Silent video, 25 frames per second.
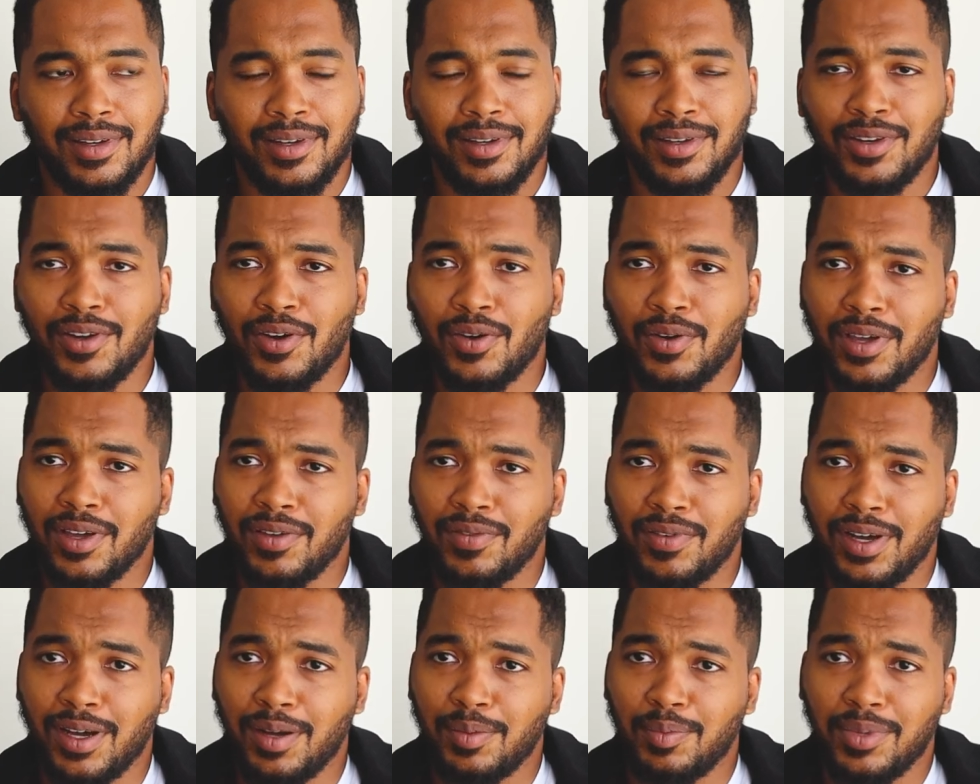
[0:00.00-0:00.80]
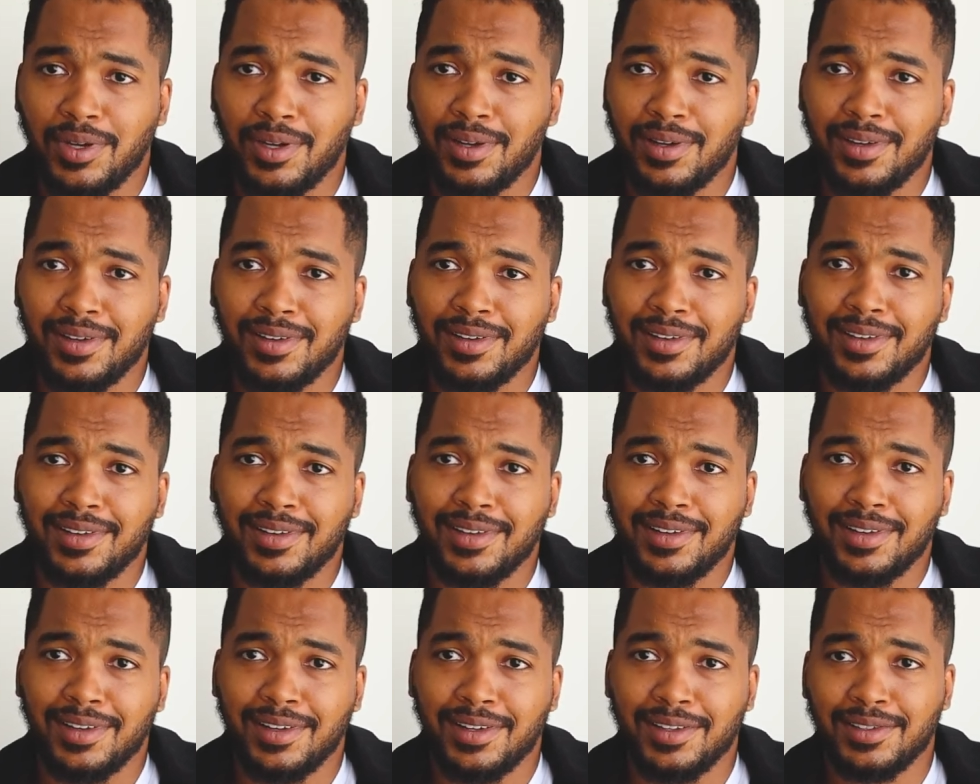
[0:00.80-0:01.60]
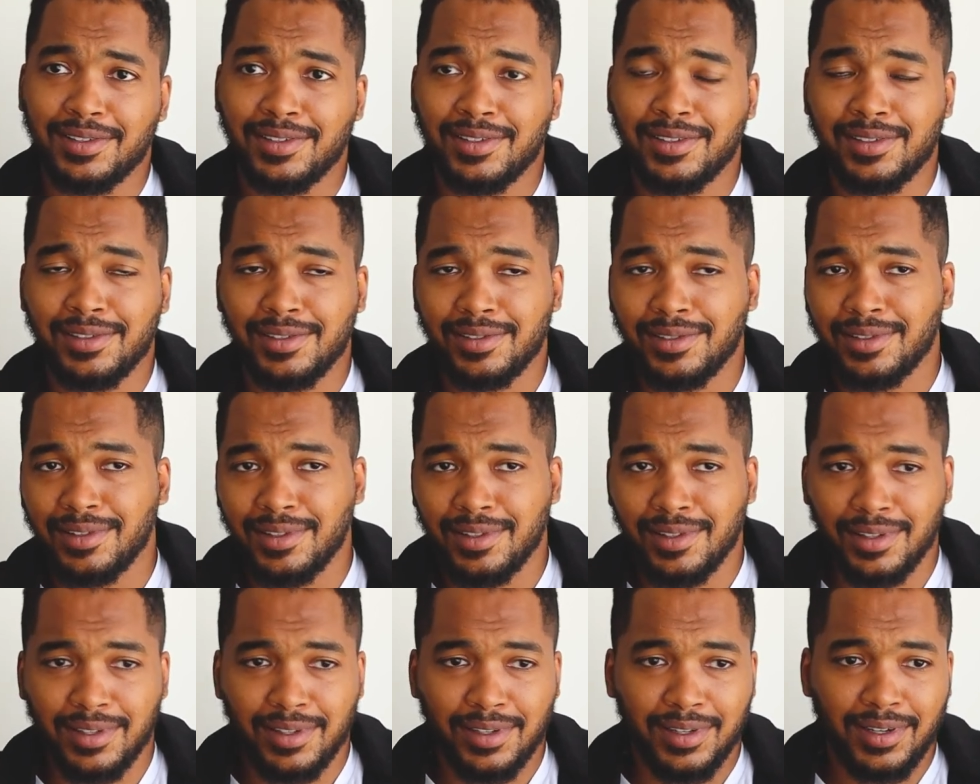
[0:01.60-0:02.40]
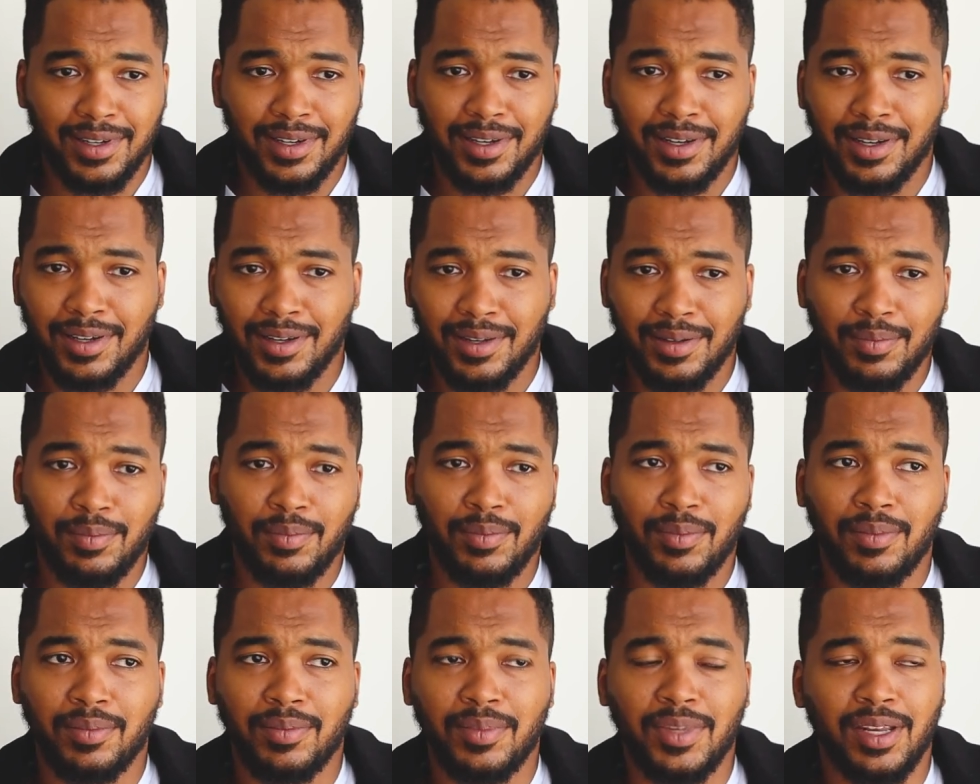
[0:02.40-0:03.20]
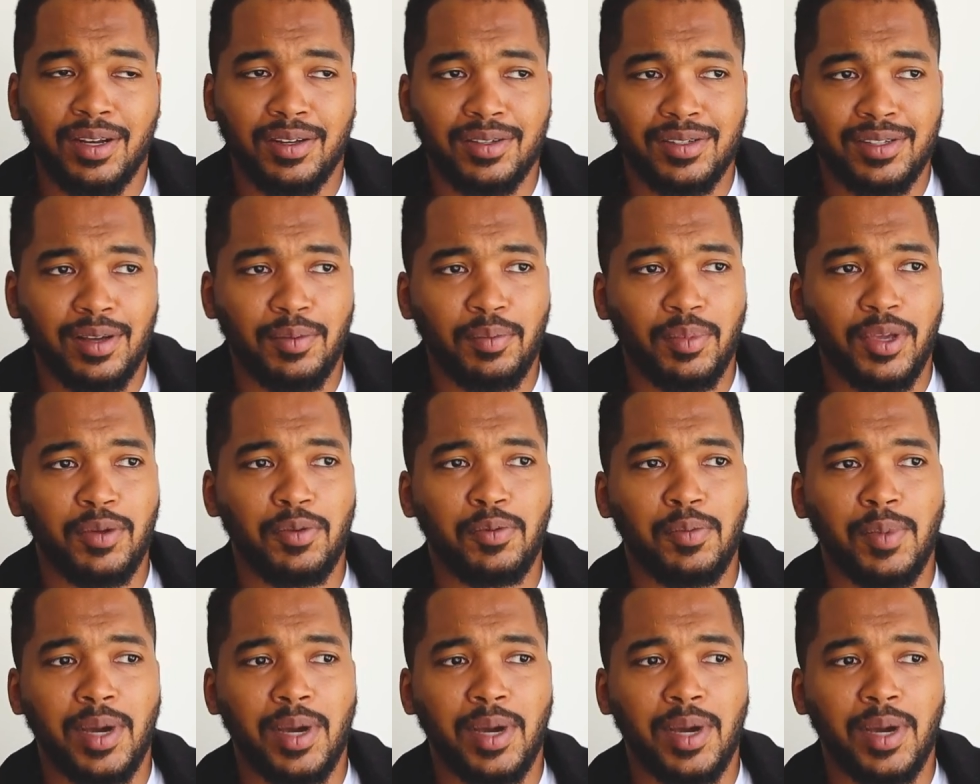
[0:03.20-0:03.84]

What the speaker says: don't give up. It's, some people